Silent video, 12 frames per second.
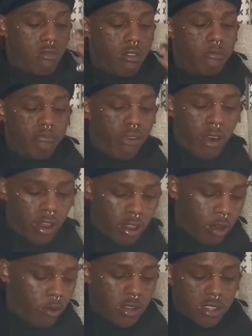Bronny,
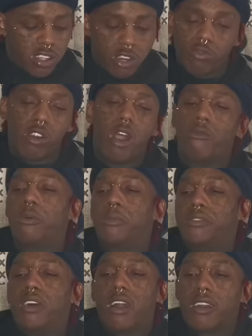I want to see Rob with
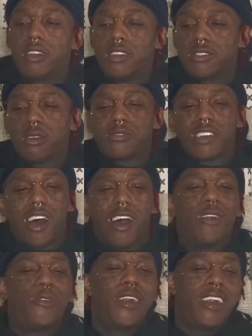binoculars. I'm
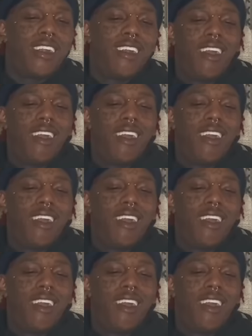sorry.